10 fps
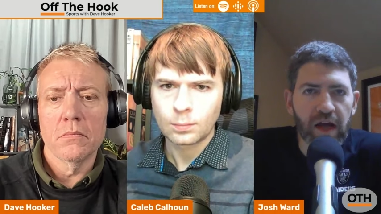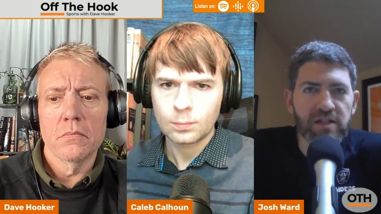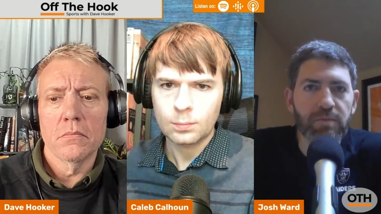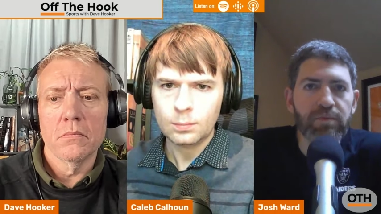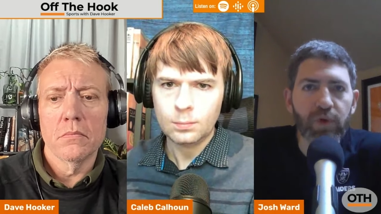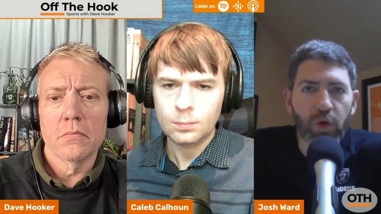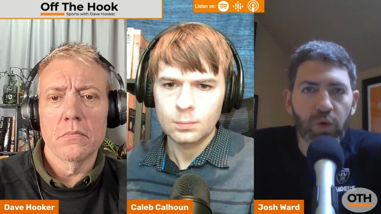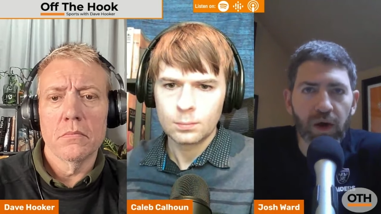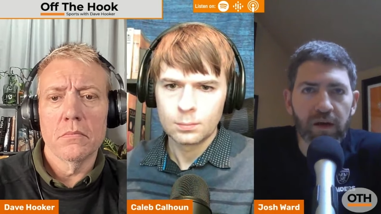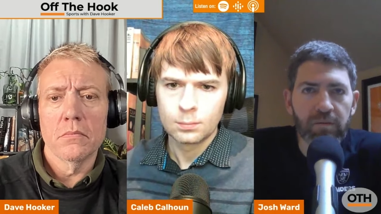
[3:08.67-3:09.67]
Speaker 1: as a
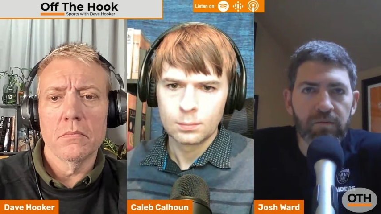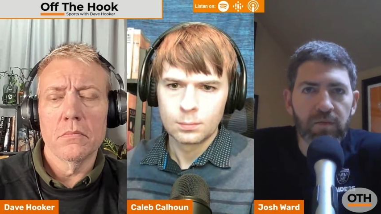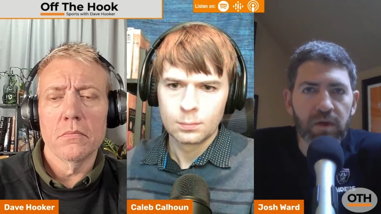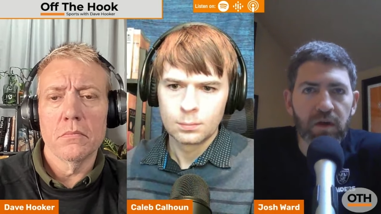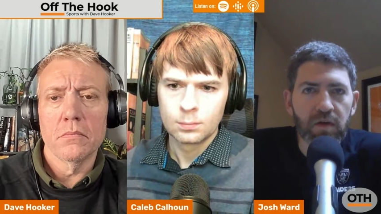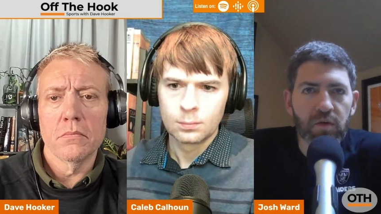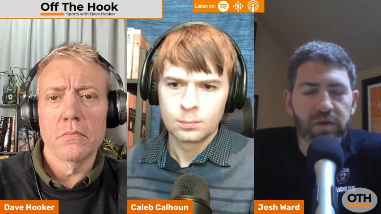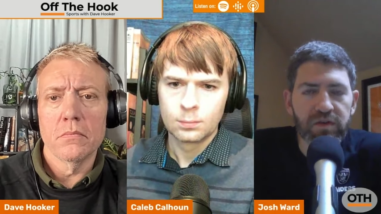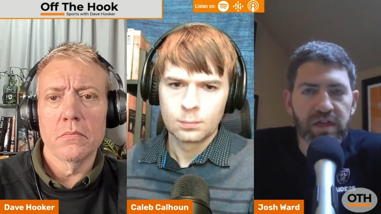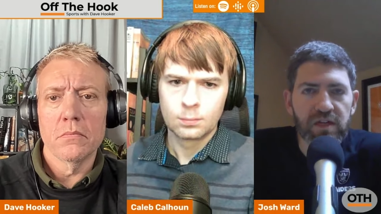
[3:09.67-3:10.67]
program
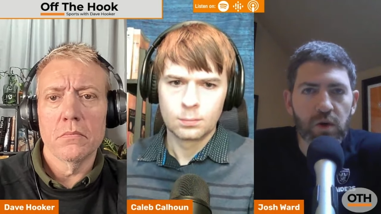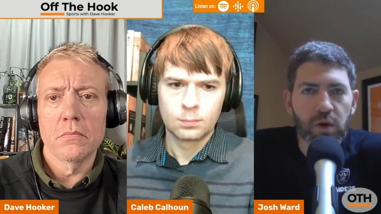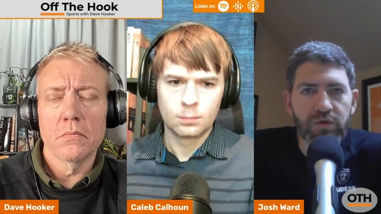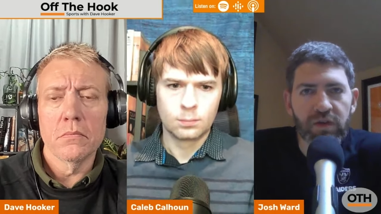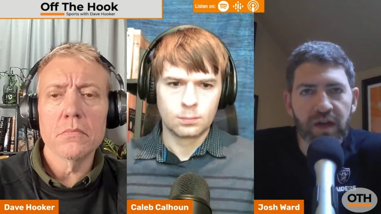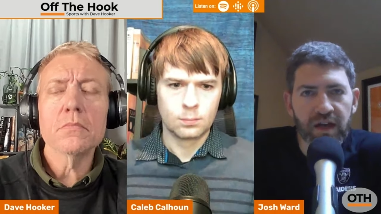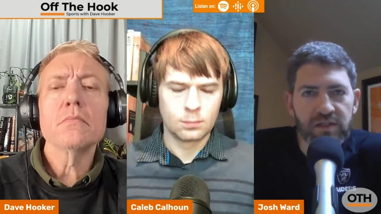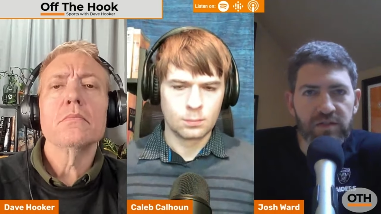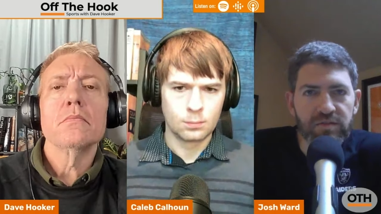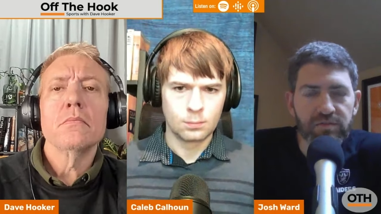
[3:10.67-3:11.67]
with Nico over the
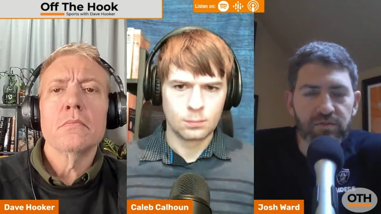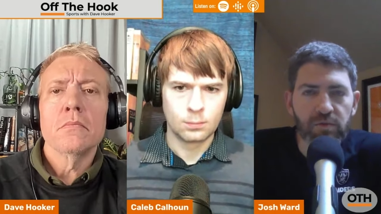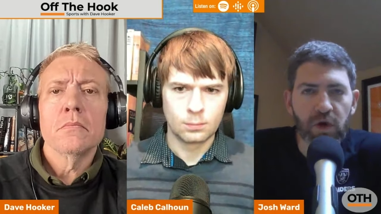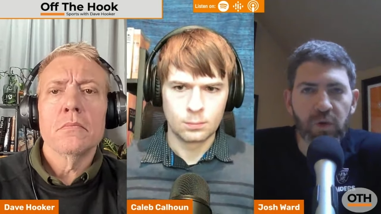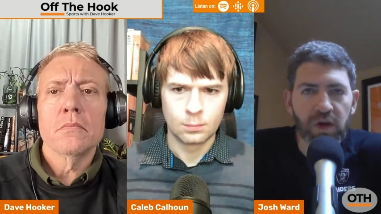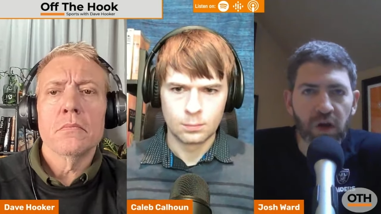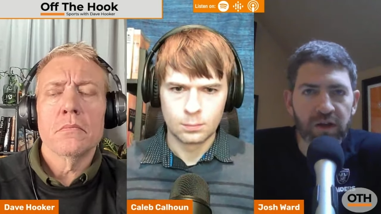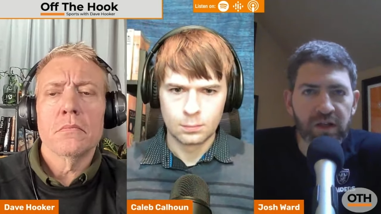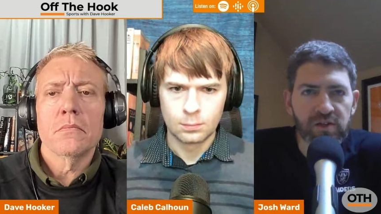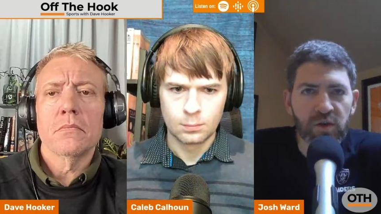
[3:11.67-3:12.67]
next what are we
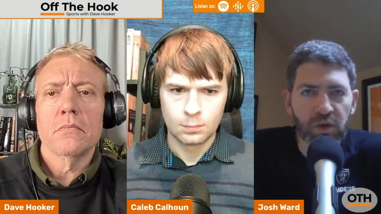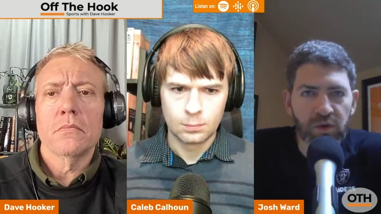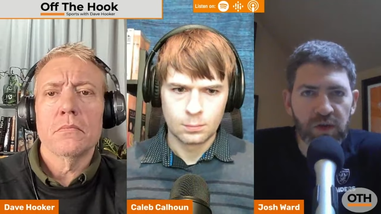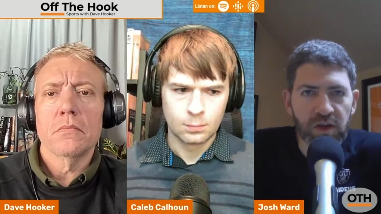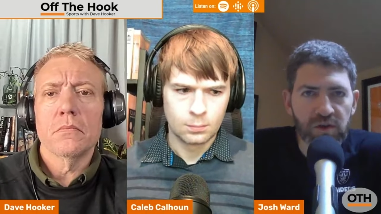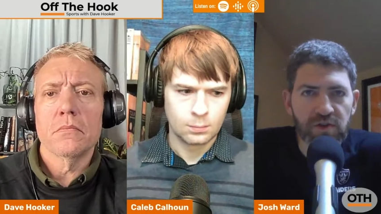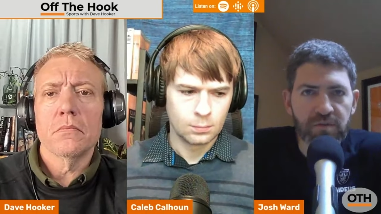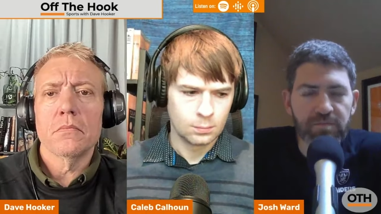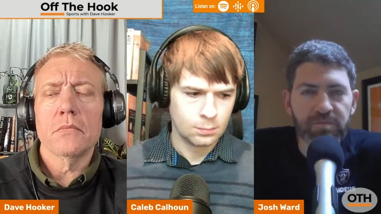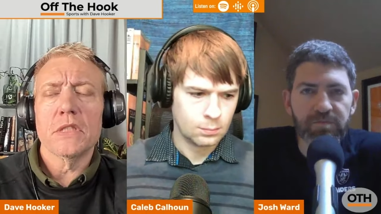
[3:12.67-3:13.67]
calling it two to three years.
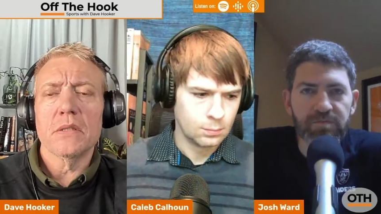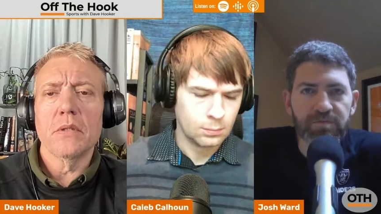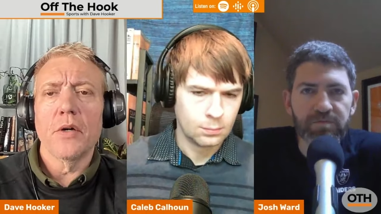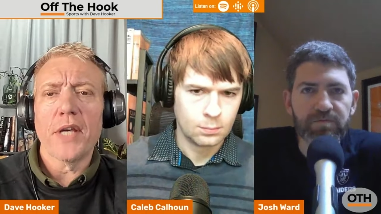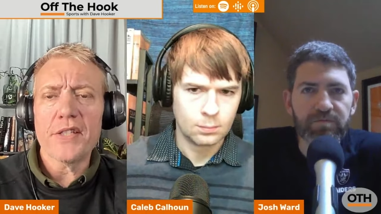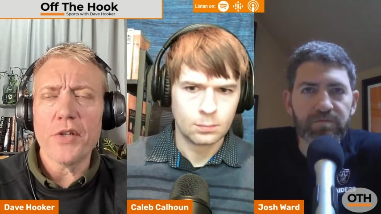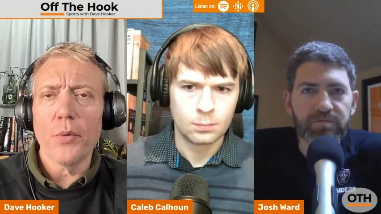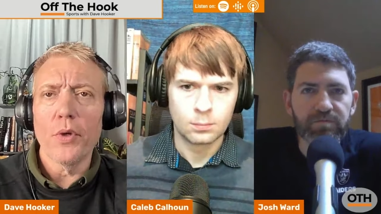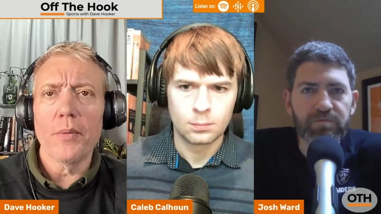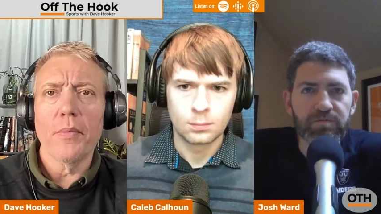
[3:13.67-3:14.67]
Speaker 2: Okay, so
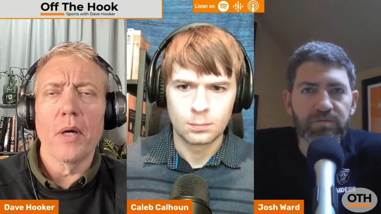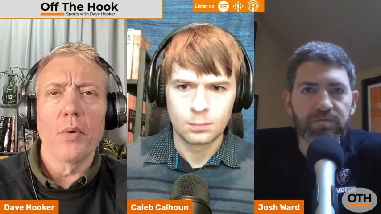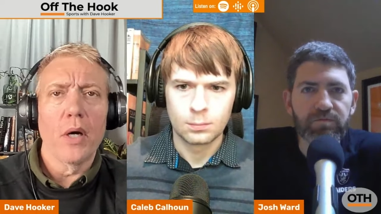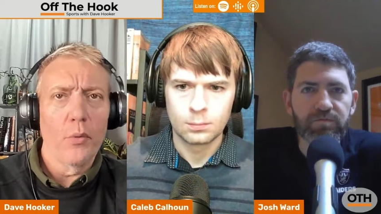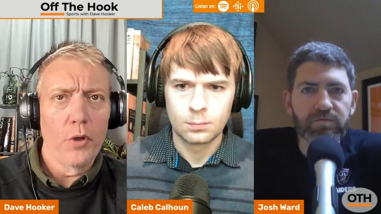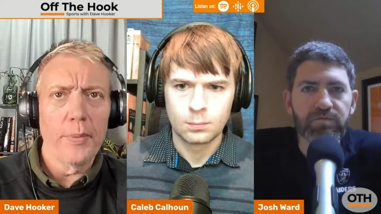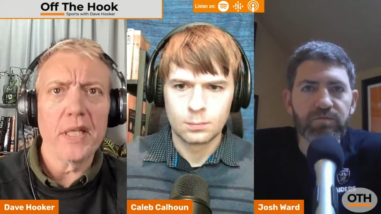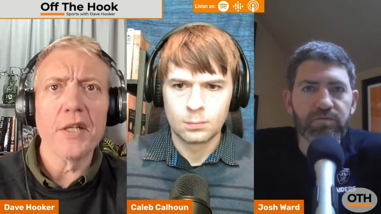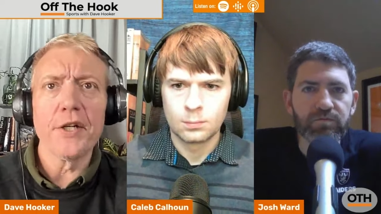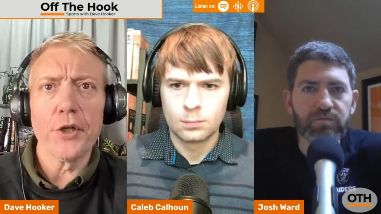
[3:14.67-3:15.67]
I want to I, I want to
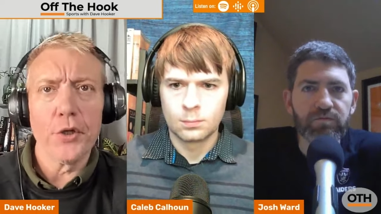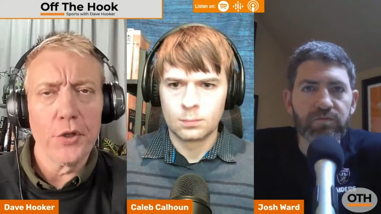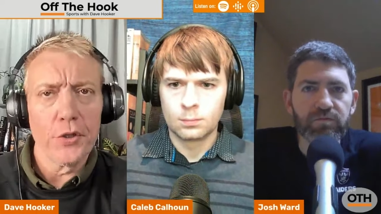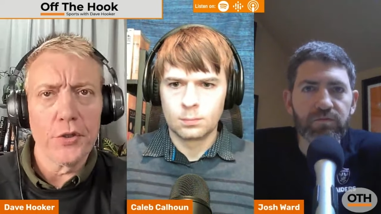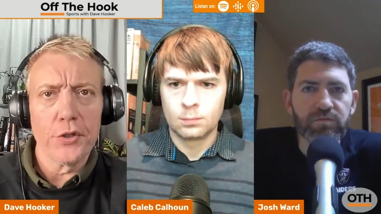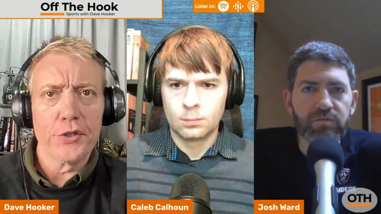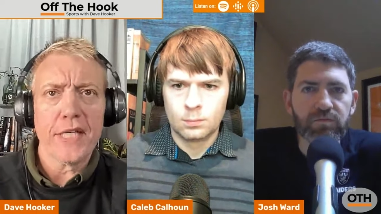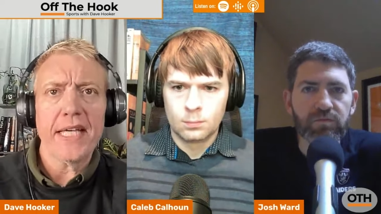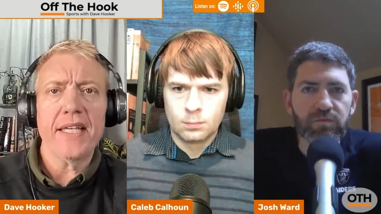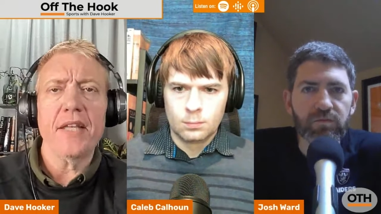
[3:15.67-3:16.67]
be clear. You're, you're you're
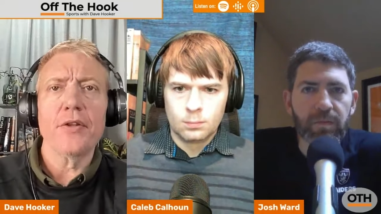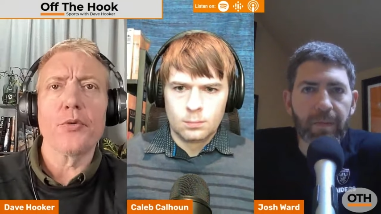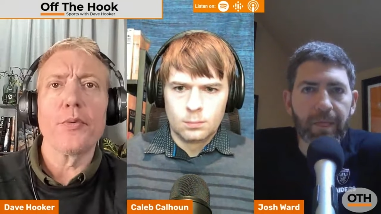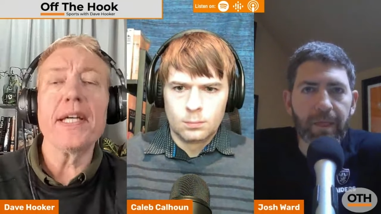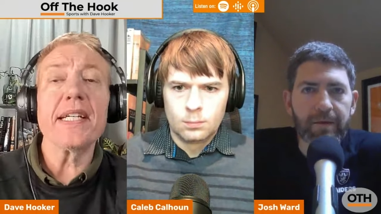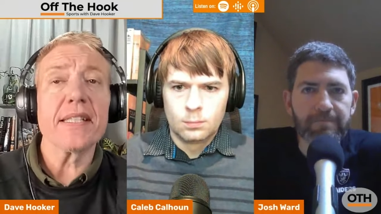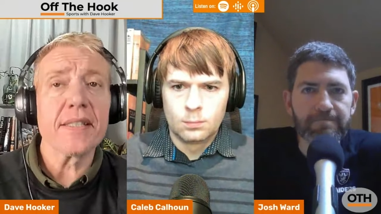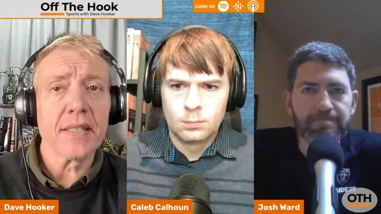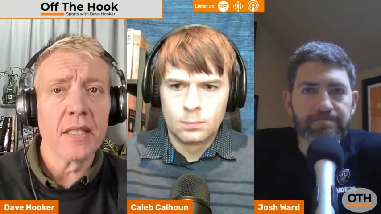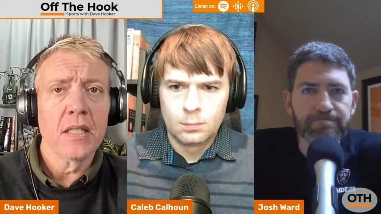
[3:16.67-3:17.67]
taking the
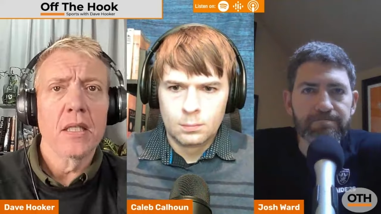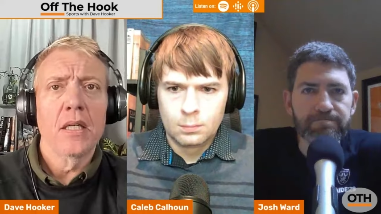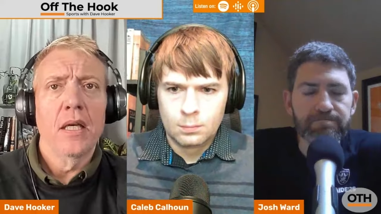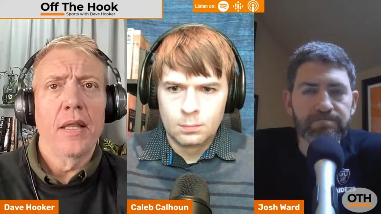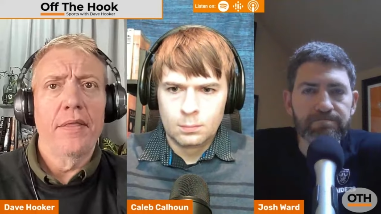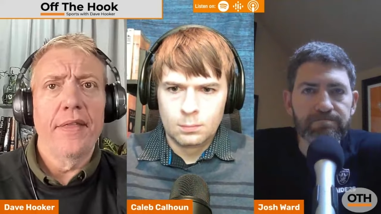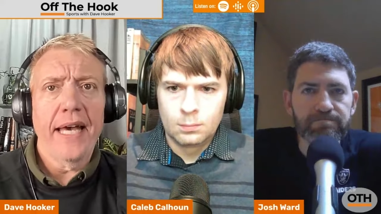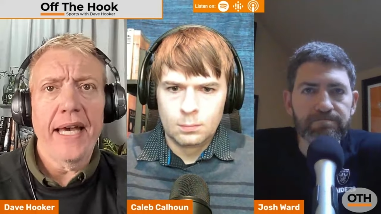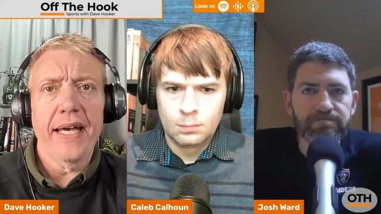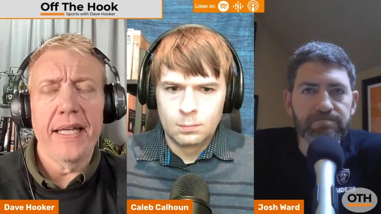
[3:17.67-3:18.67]
risk
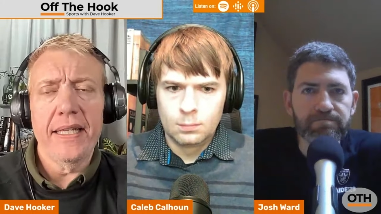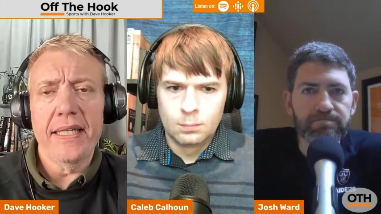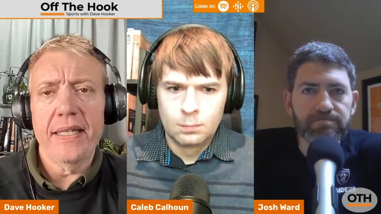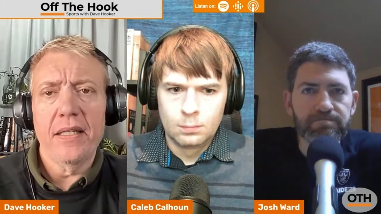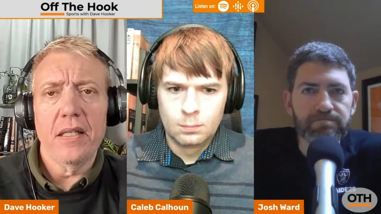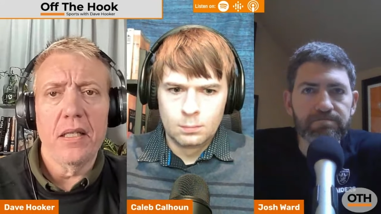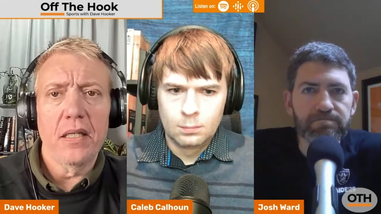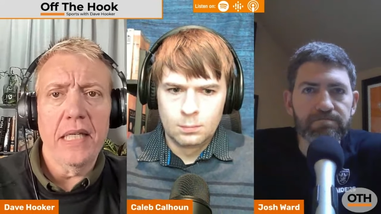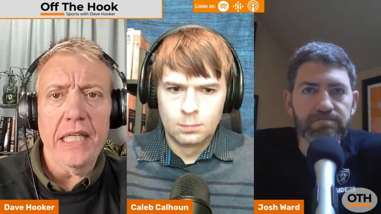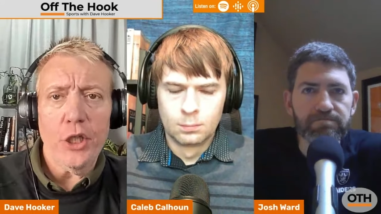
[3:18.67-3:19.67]
that he
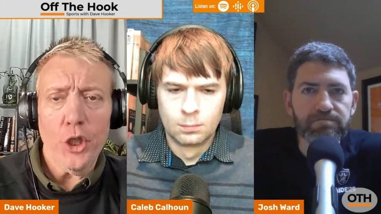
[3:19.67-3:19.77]
he